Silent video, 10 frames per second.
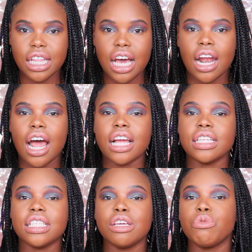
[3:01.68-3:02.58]
that. I
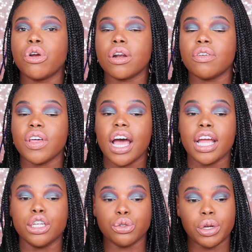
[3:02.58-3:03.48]
see more of the
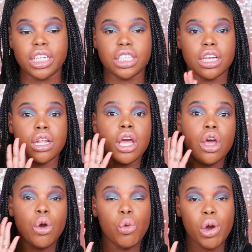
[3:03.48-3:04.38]
hydration
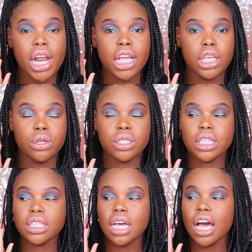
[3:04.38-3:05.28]
when I use
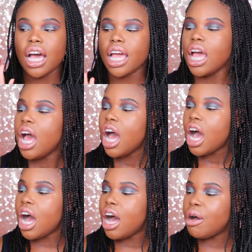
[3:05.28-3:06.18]
this guy.
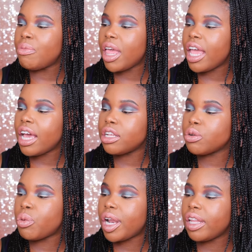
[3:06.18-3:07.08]
Um, and
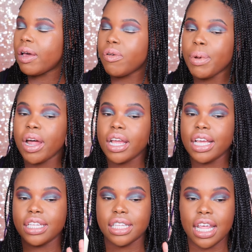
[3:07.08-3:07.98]
what I love about it
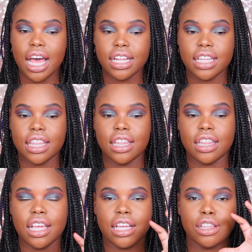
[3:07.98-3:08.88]
is that
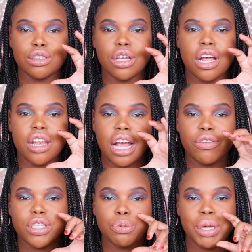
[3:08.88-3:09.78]
like there's
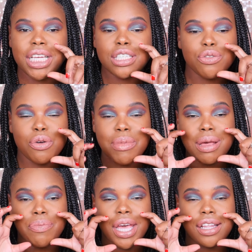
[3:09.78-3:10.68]
enough space for
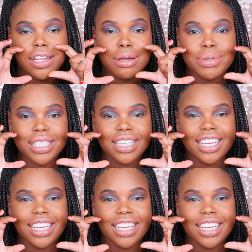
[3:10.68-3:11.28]
my big lips